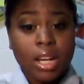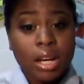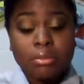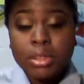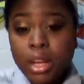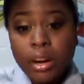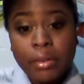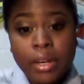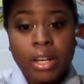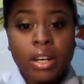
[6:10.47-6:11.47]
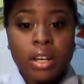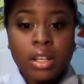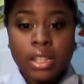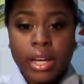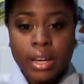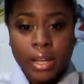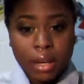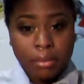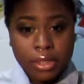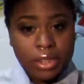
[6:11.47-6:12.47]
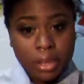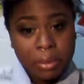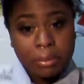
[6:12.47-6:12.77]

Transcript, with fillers: I'm sorry. Like, I'm just going to